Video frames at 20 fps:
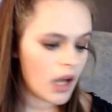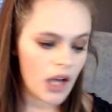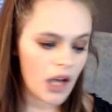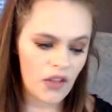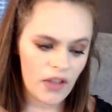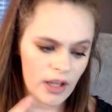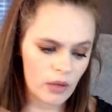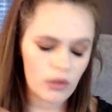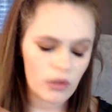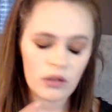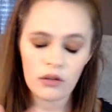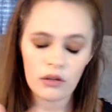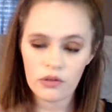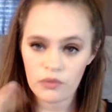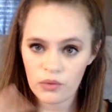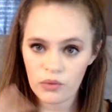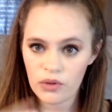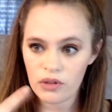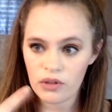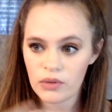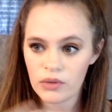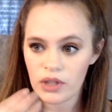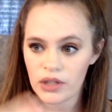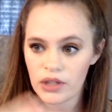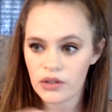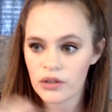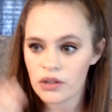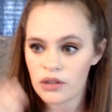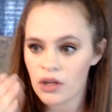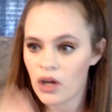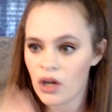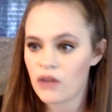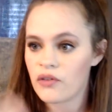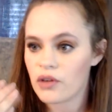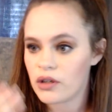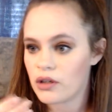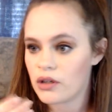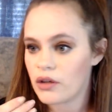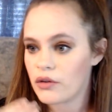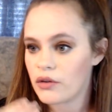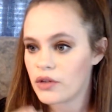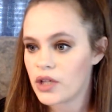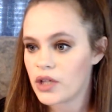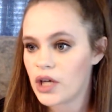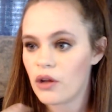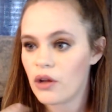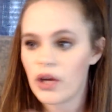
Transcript: think it would look really, really good over another color.